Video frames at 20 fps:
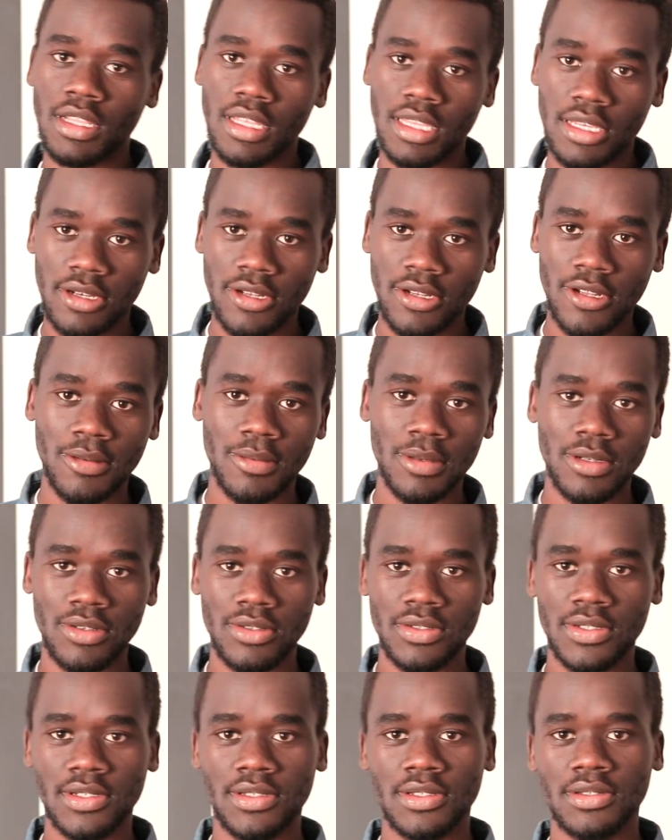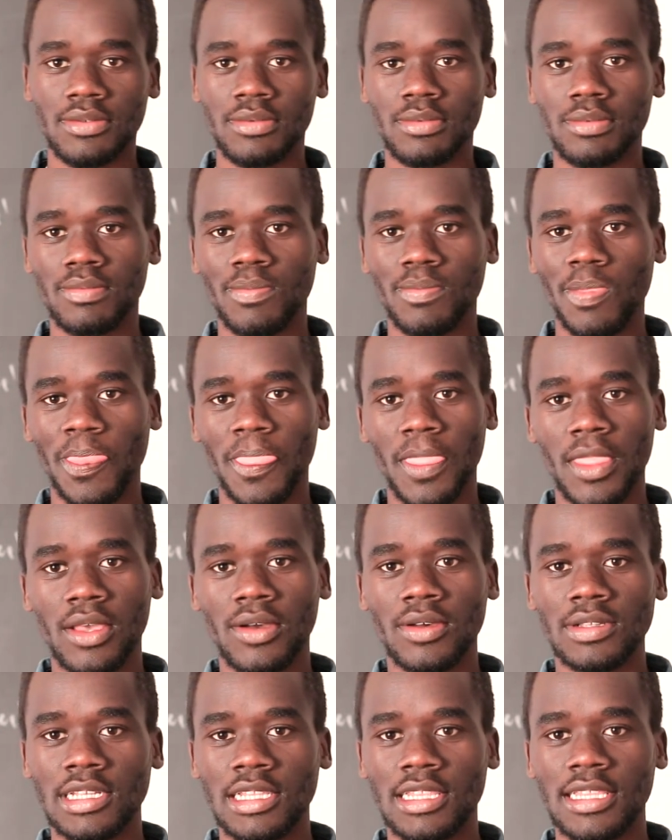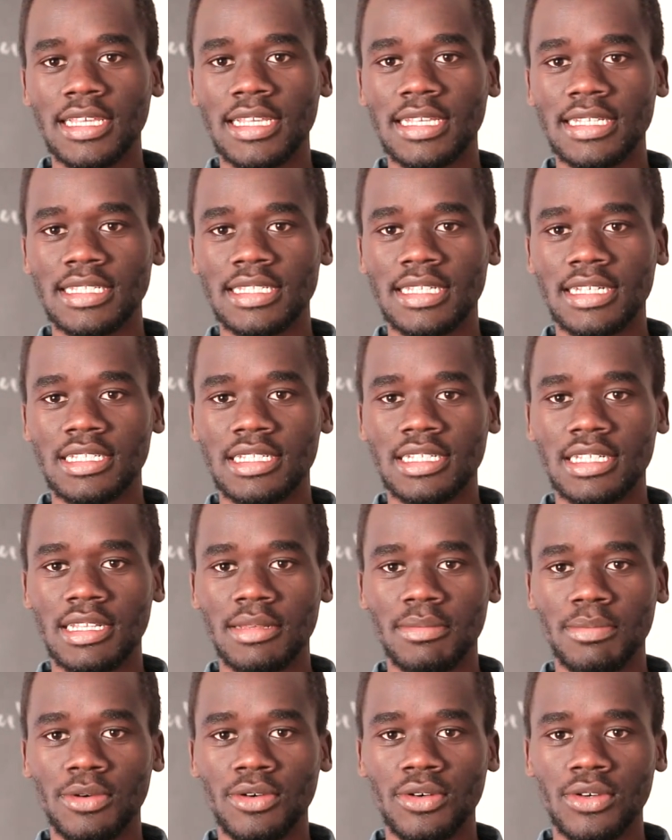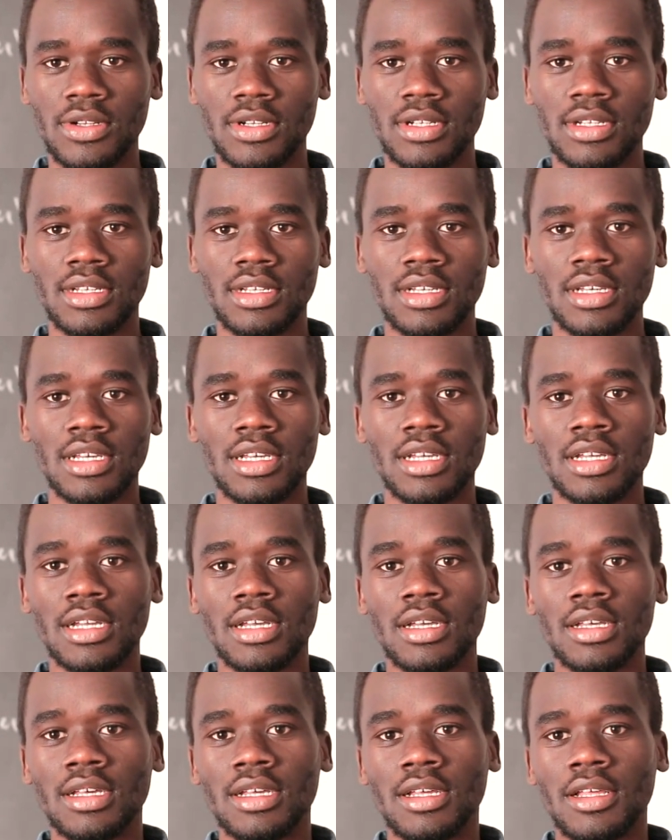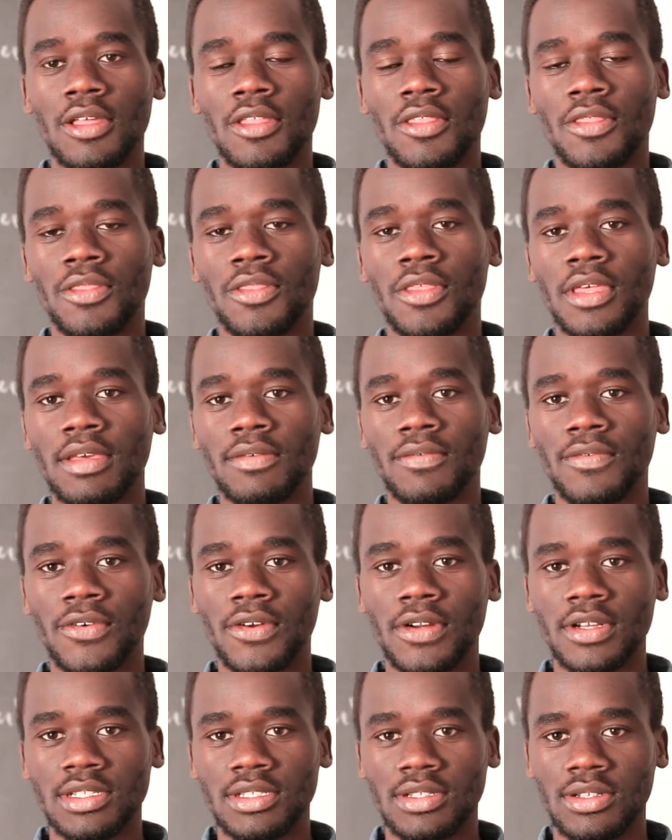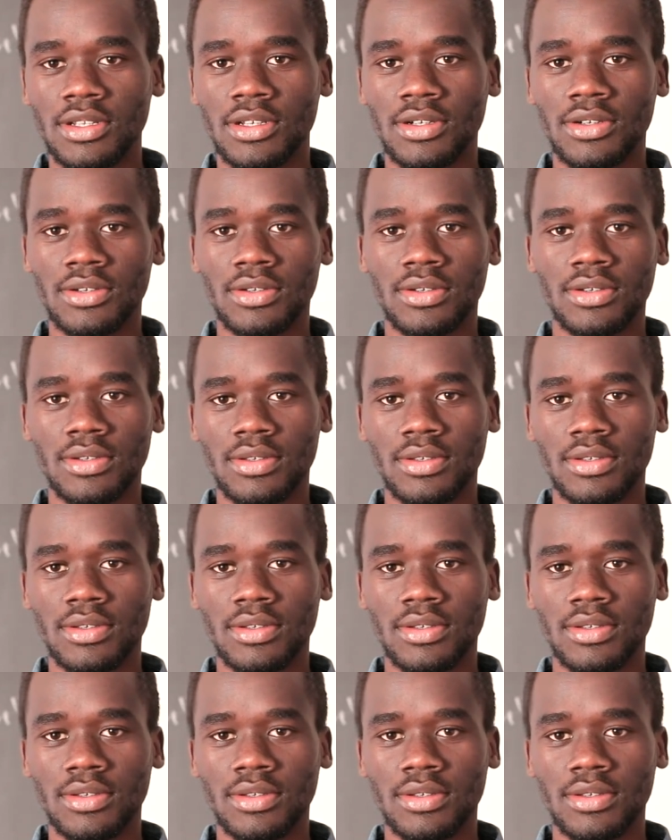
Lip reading: the economical system, because I think it's such an important thing for us to know,